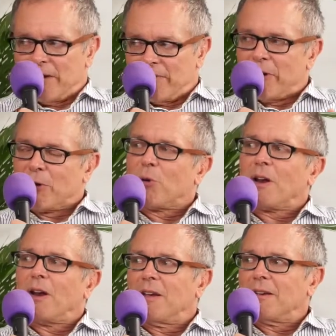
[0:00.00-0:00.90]
very very
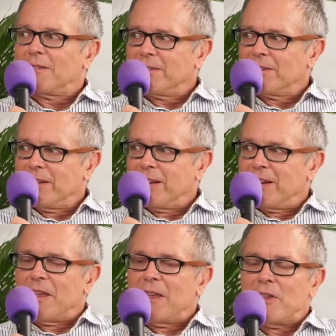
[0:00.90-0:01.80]
quickly. Totally,
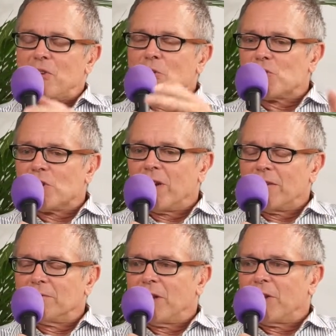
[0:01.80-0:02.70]
totally. The, the usual
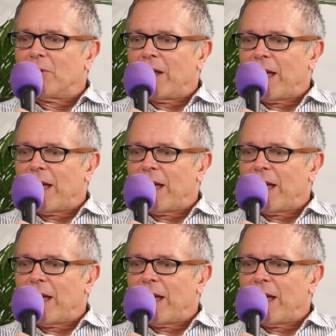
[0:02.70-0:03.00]
you know